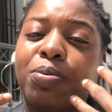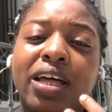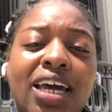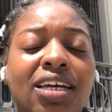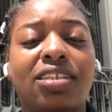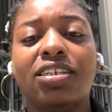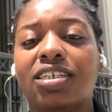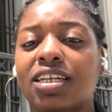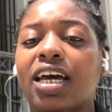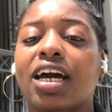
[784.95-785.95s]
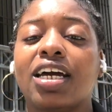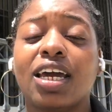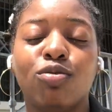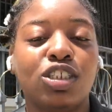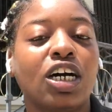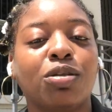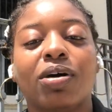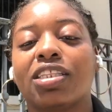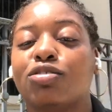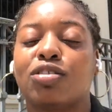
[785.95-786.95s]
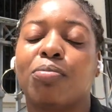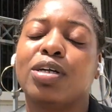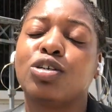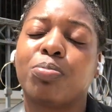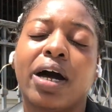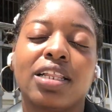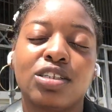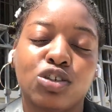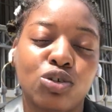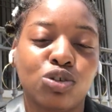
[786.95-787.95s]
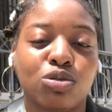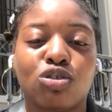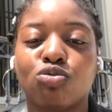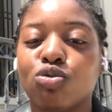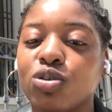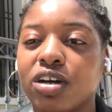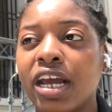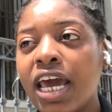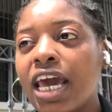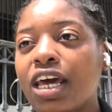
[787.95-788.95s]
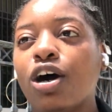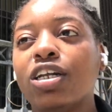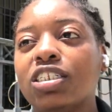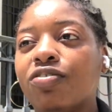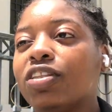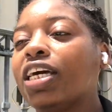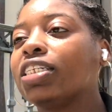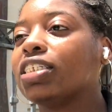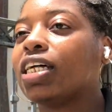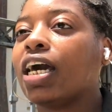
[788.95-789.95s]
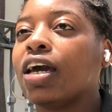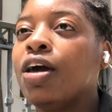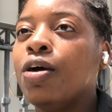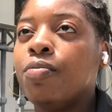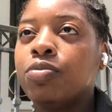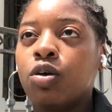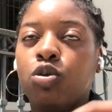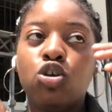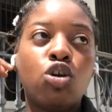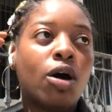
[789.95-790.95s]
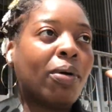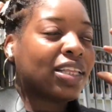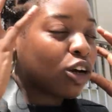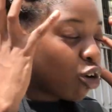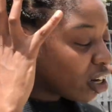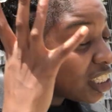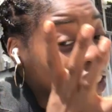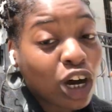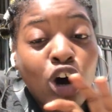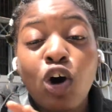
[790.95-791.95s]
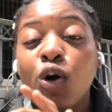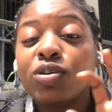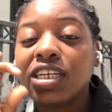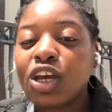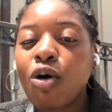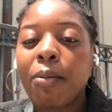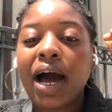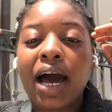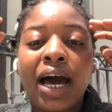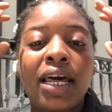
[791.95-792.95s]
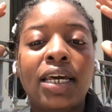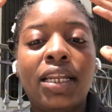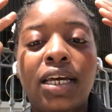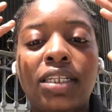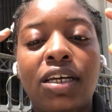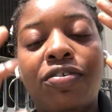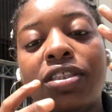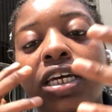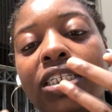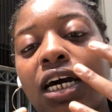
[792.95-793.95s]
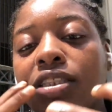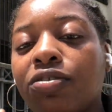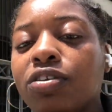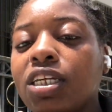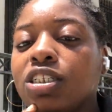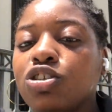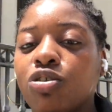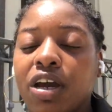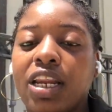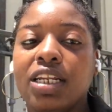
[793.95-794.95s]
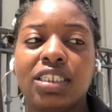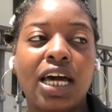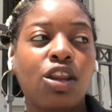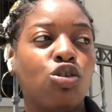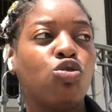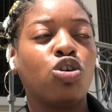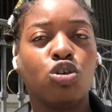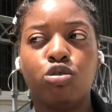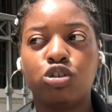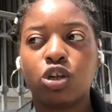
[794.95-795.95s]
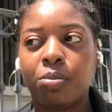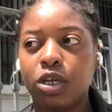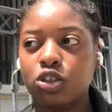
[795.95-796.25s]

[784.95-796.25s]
play into shit. Like, again, we talked about this with the mental pilot tools, with the Woo, and all these different things. It's like, when you know about the crystals in your mind and different things, how different things is created, and how you can use so many